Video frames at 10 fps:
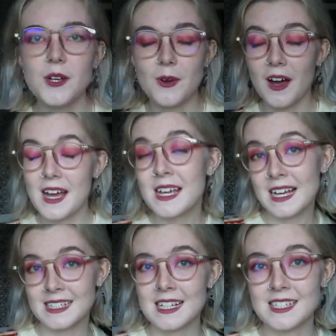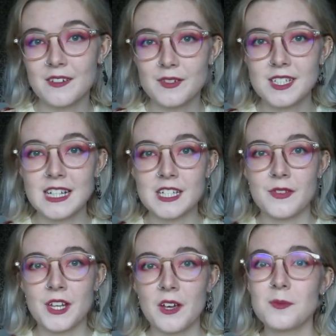So I guess that's it for today's video.